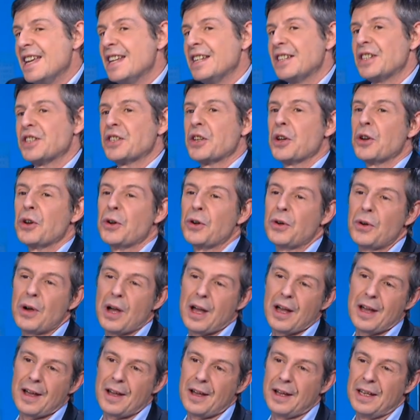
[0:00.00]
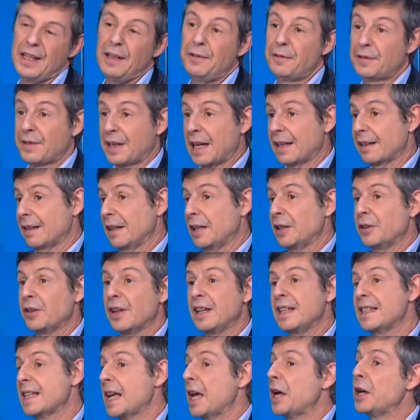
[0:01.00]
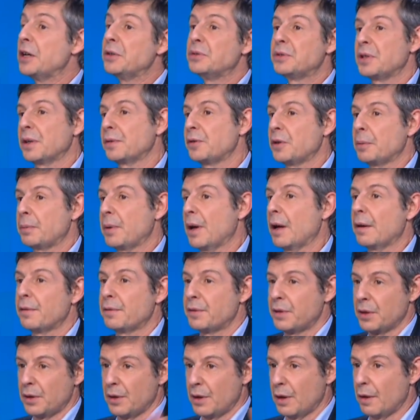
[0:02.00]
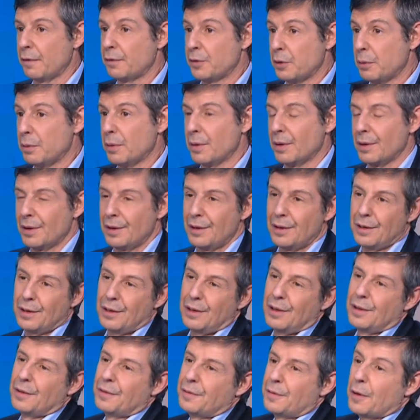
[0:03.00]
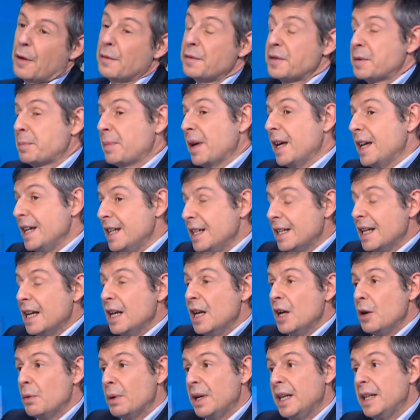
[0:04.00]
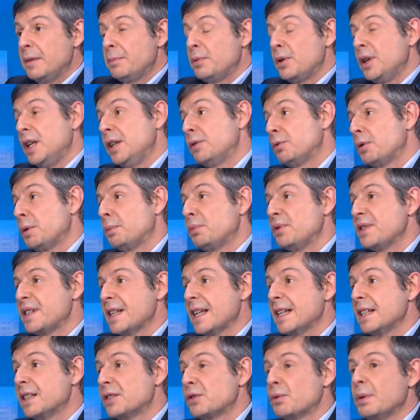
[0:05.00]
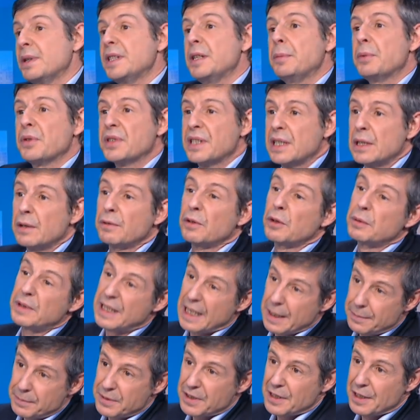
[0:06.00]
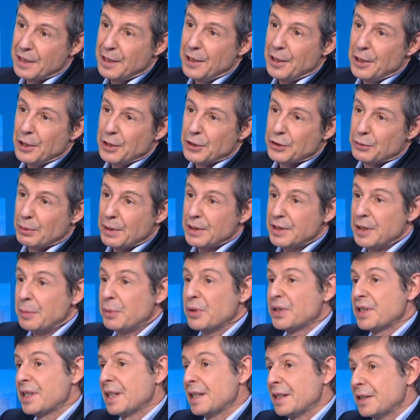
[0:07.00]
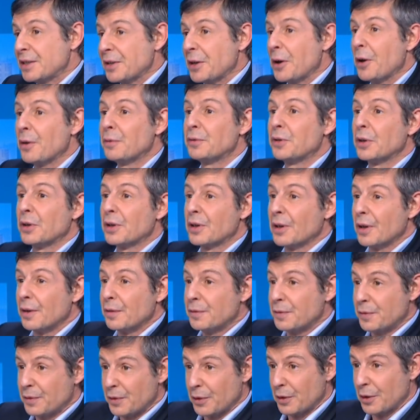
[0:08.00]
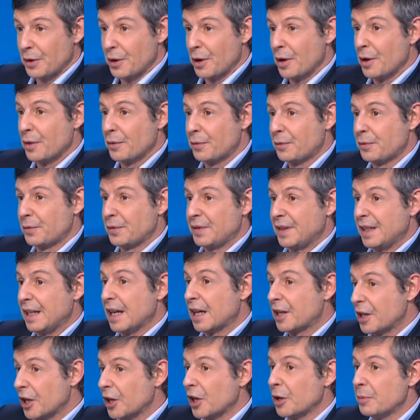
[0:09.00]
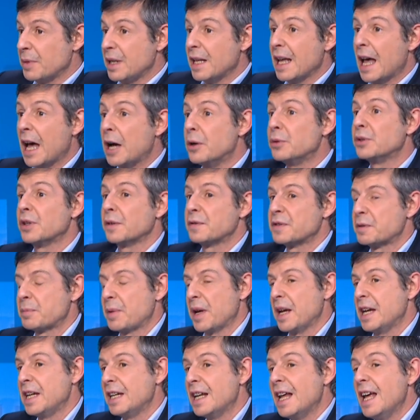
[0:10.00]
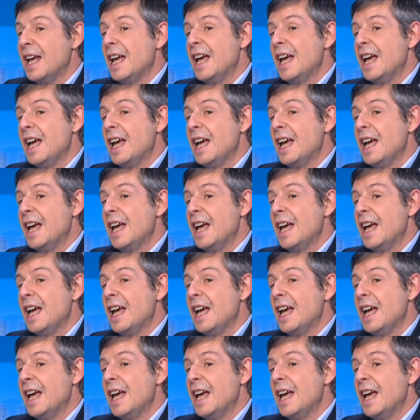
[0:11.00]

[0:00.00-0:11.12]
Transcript: So if Catalonia is out of Spain, well, it represents 20% of the debt, 20% of the economy out of Spain,